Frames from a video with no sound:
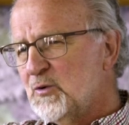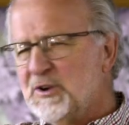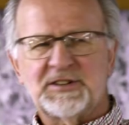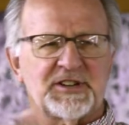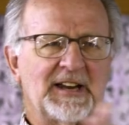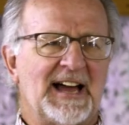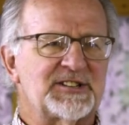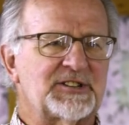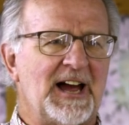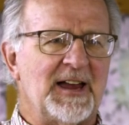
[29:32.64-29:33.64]
When is the
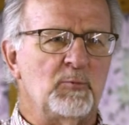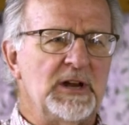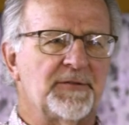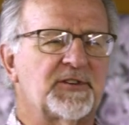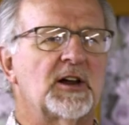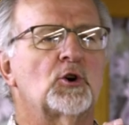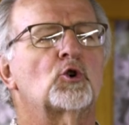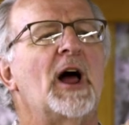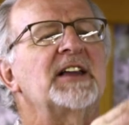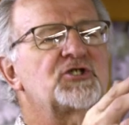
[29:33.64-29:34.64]
last time we have
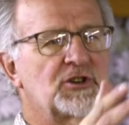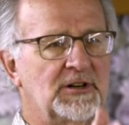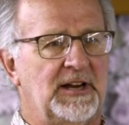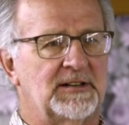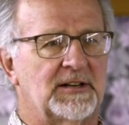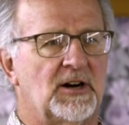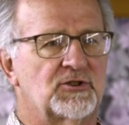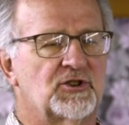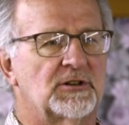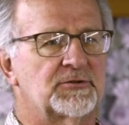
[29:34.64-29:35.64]
congratulated our
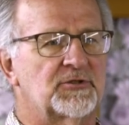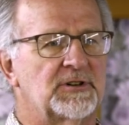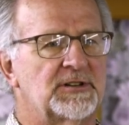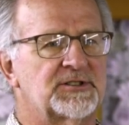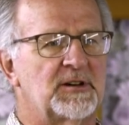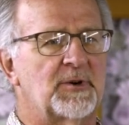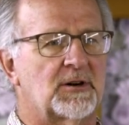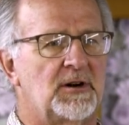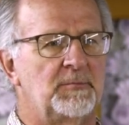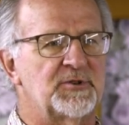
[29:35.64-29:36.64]
children on some
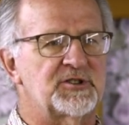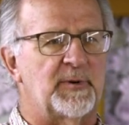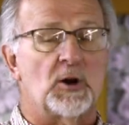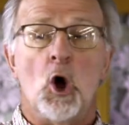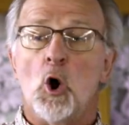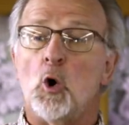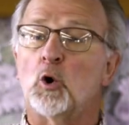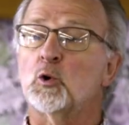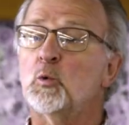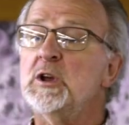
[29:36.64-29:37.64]
accomplishment,
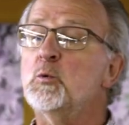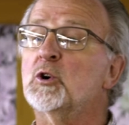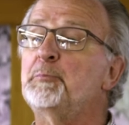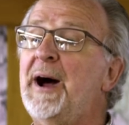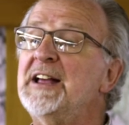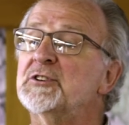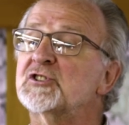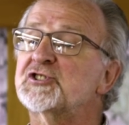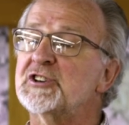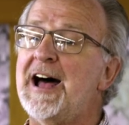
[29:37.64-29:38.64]
or we were by
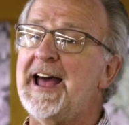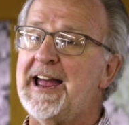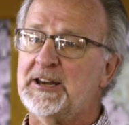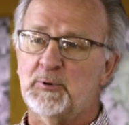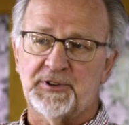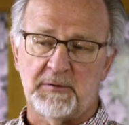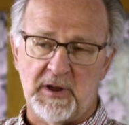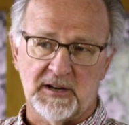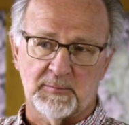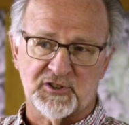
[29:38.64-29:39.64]
their side when they
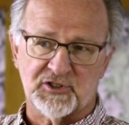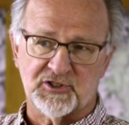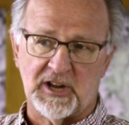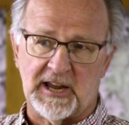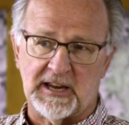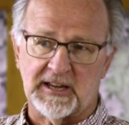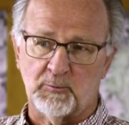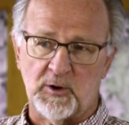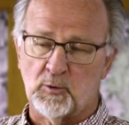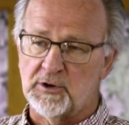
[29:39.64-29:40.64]
made a mistake
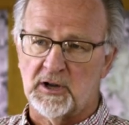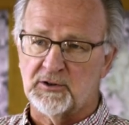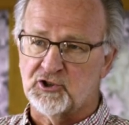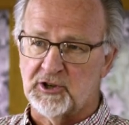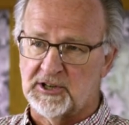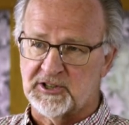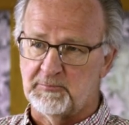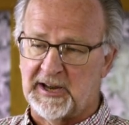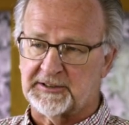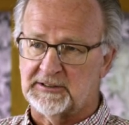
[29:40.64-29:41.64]
and we were not
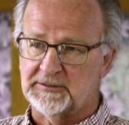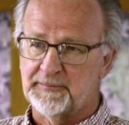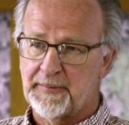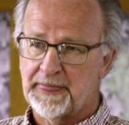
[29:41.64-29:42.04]
judgmental?